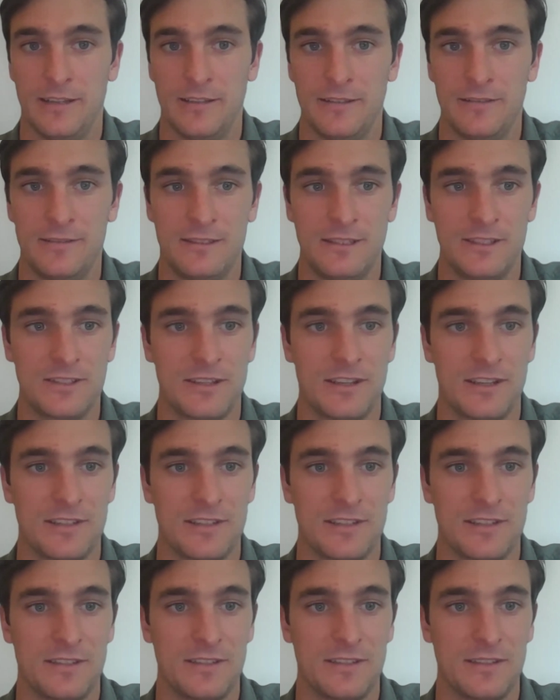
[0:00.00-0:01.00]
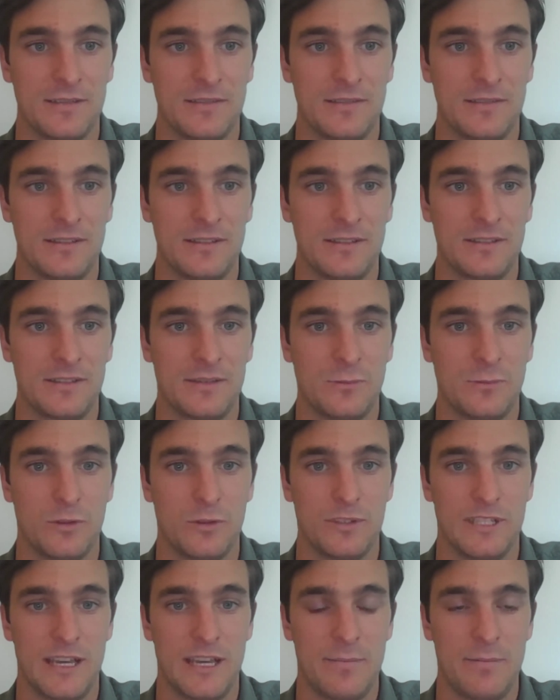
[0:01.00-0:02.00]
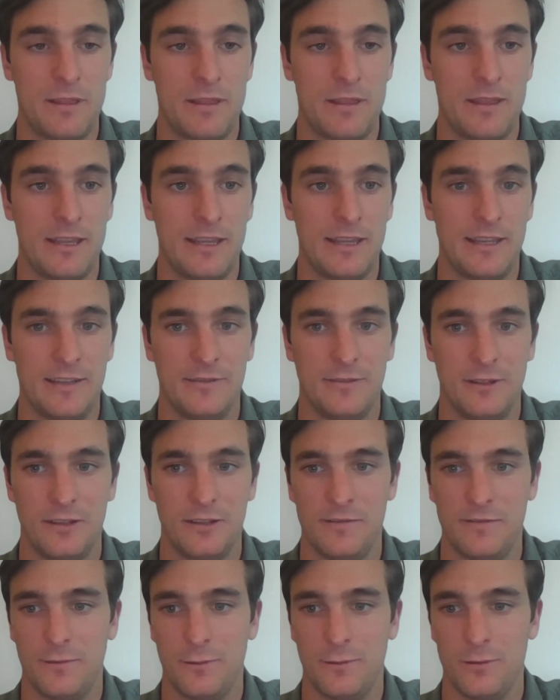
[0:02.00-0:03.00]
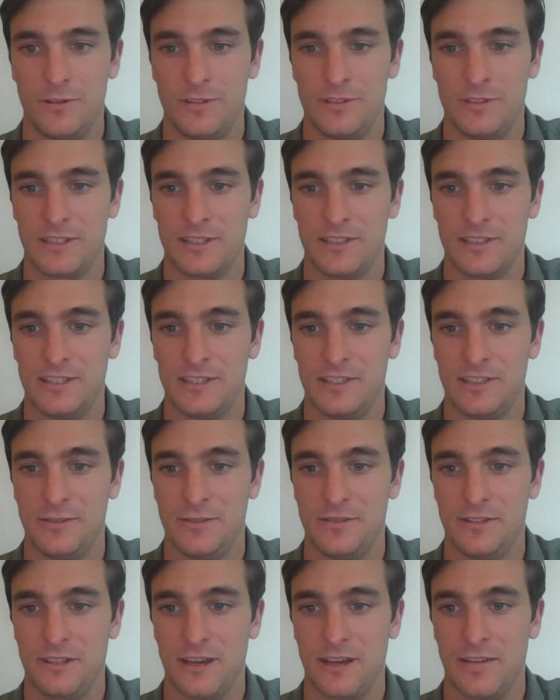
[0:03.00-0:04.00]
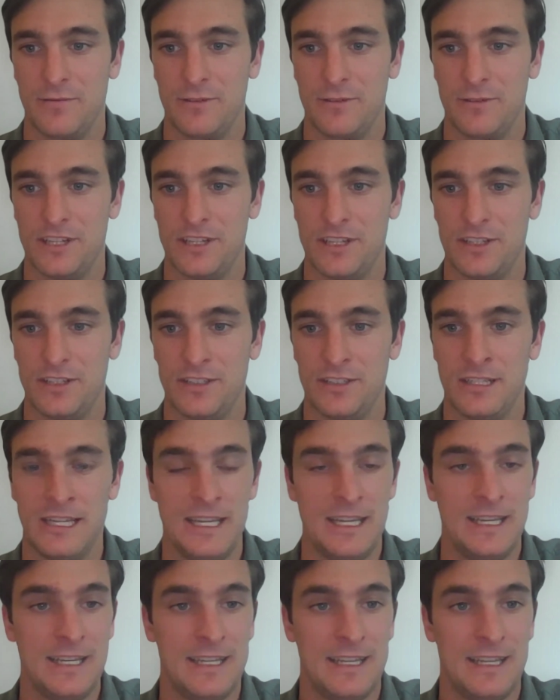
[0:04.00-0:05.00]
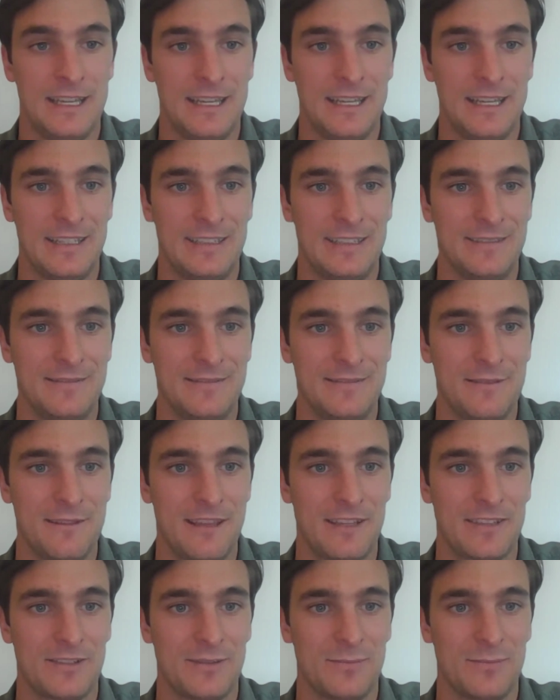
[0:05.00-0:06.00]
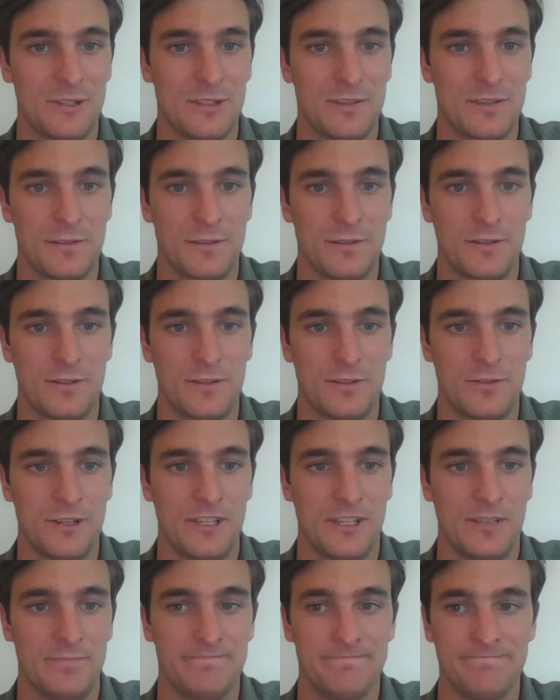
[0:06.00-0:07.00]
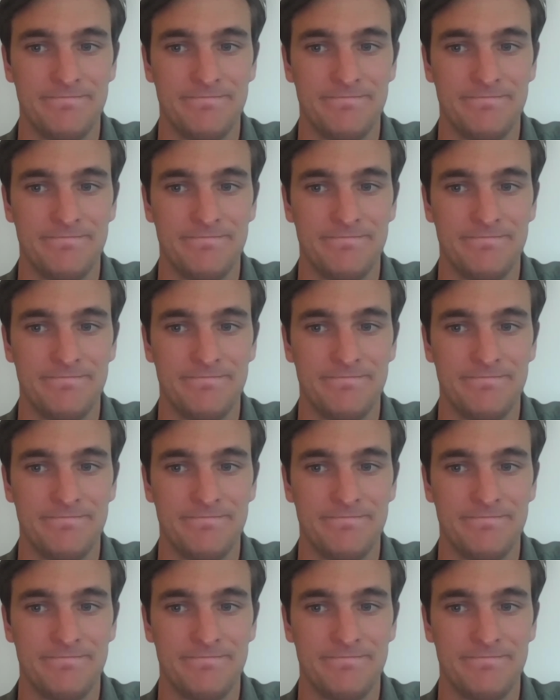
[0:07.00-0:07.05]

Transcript: discuss this in some more depth. And looking forward to continuing the conversation. And thanks so much for joining.